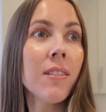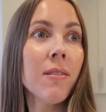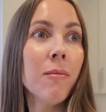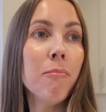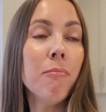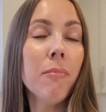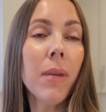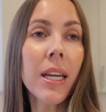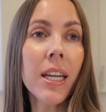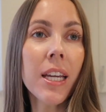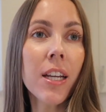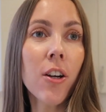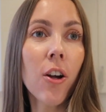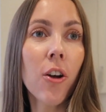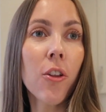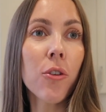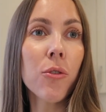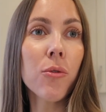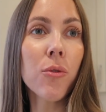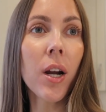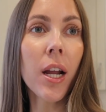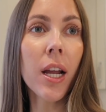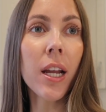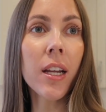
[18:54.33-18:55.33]
making all
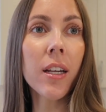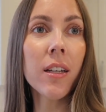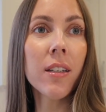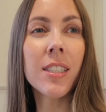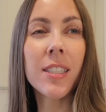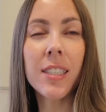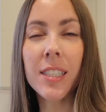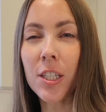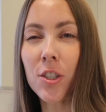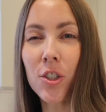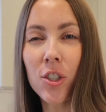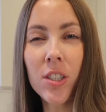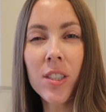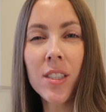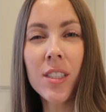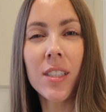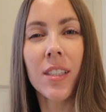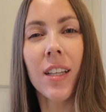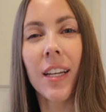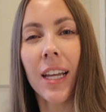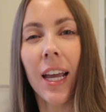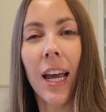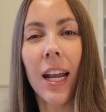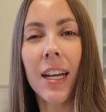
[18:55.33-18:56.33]
the right decisions and
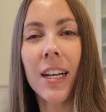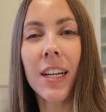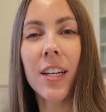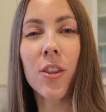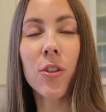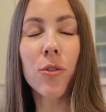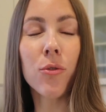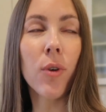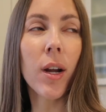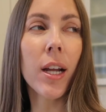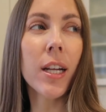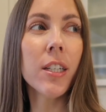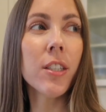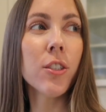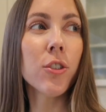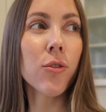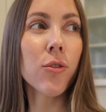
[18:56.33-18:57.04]
like heading in the right